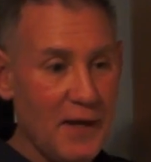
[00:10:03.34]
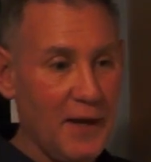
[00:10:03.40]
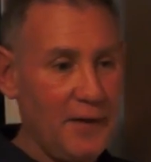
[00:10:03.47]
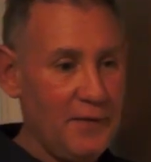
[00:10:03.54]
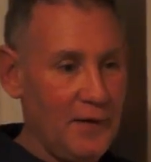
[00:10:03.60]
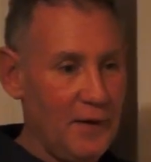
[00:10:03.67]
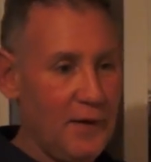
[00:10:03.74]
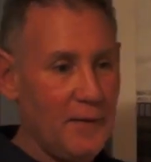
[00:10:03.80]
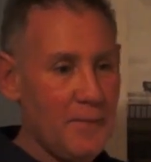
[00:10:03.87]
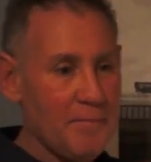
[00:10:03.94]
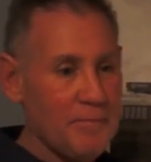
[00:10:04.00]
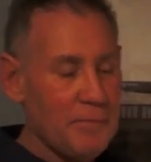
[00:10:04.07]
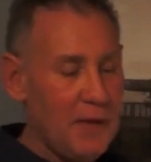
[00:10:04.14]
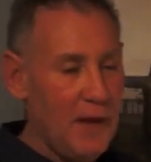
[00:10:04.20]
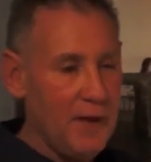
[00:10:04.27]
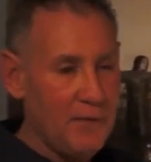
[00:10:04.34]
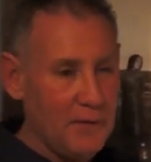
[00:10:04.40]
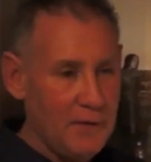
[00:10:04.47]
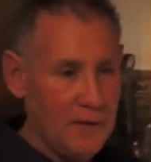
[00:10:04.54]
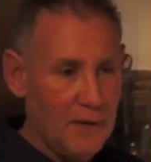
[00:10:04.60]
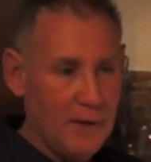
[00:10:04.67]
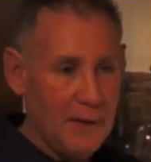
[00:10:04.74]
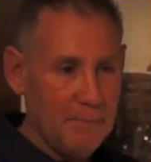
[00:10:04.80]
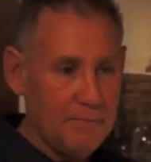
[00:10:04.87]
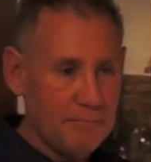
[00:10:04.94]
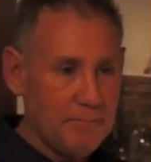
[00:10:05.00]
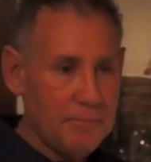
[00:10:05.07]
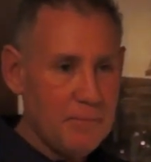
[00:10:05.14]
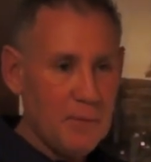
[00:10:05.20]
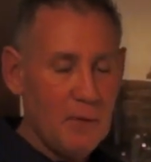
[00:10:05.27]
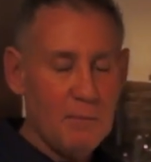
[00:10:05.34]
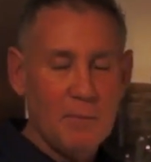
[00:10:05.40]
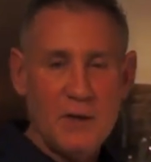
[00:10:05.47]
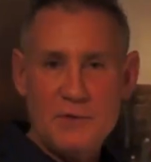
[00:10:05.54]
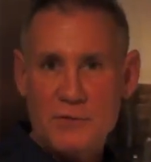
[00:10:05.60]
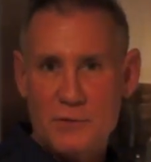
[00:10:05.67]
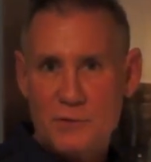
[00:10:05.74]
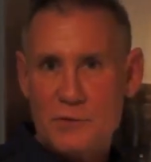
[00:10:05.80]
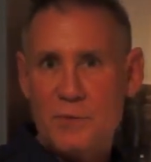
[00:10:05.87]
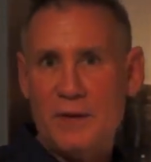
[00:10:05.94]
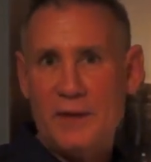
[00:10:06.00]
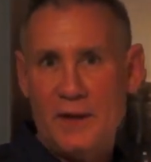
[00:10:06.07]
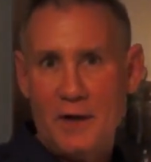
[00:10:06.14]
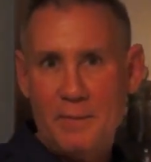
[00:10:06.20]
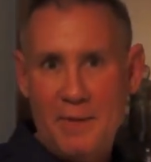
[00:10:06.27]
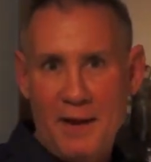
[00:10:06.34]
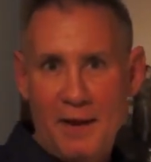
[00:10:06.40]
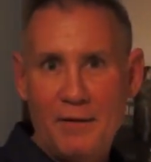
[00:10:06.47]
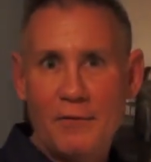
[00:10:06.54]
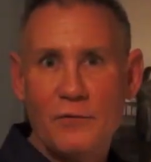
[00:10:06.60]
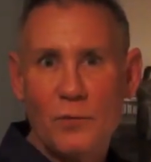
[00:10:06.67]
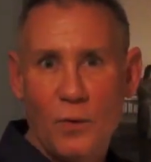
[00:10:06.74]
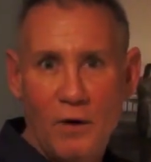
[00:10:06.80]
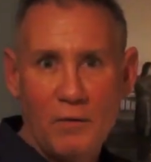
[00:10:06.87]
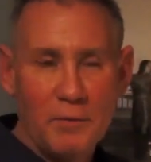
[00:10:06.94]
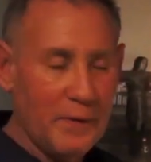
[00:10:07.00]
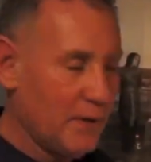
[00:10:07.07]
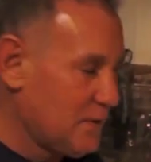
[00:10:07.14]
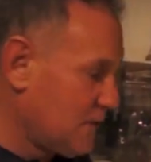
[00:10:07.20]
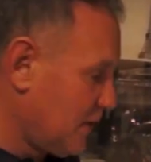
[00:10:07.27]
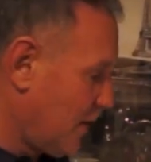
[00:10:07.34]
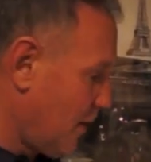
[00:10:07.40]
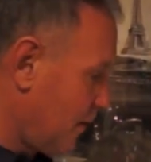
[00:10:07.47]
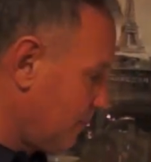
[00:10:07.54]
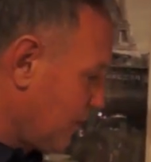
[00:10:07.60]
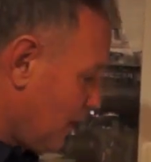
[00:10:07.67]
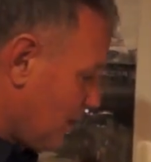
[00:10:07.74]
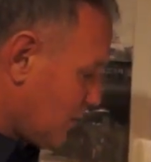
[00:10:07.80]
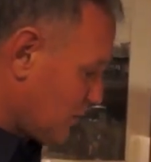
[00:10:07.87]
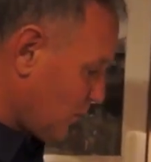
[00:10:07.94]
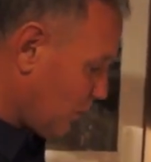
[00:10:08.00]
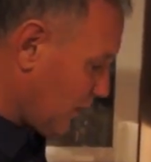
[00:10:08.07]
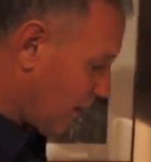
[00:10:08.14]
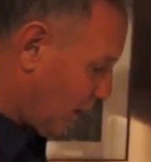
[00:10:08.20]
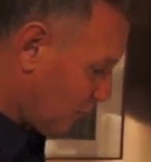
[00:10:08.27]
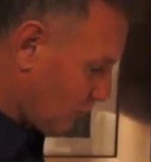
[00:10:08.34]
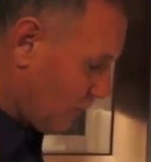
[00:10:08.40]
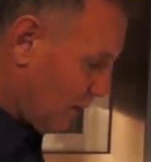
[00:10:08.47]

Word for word: and the mussels went in about 12 minutes ago. So we are